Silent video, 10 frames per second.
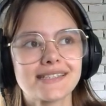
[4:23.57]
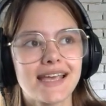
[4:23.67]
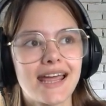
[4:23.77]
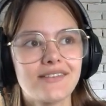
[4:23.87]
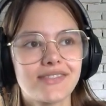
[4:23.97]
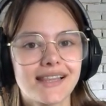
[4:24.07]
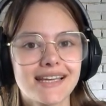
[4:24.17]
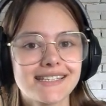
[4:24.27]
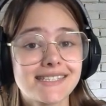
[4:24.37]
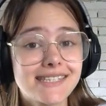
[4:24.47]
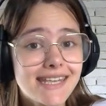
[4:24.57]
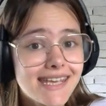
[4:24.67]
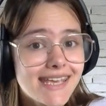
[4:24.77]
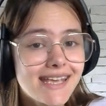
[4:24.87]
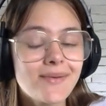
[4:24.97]
kind of the like
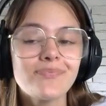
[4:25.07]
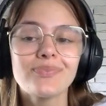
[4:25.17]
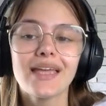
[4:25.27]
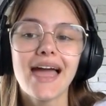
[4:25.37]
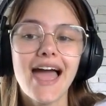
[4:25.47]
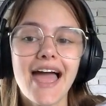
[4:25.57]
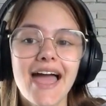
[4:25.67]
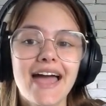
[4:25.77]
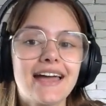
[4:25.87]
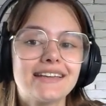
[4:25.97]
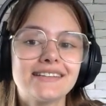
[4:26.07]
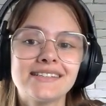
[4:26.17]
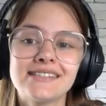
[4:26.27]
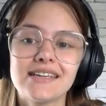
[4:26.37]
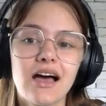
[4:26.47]
city,
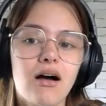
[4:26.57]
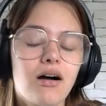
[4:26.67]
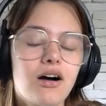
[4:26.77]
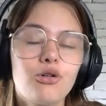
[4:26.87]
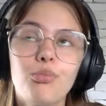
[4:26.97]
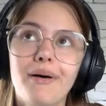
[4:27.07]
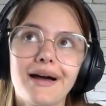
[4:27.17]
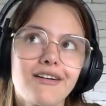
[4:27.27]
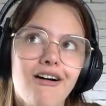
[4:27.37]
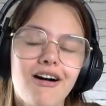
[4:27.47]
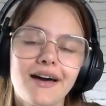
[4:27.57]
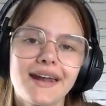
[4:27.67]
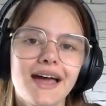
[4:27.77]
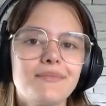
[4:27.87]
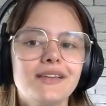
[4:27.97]
and oh my god,
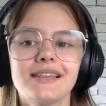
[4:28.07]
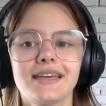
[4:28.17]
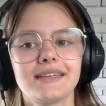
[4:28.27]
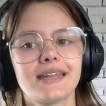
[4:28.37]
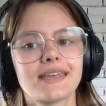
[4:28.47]
I mean, Late Night